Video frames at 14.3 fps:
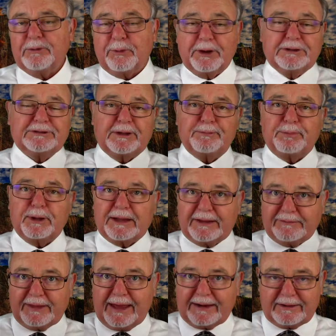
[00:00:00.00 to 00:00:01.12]
We used to
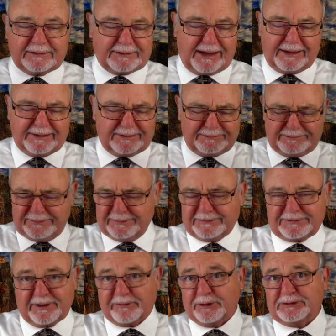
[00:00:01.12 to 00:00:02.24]
believe that.
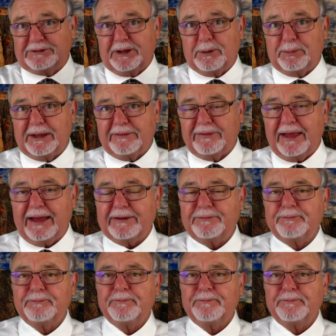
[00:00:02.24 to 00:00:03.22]
Some still believe that.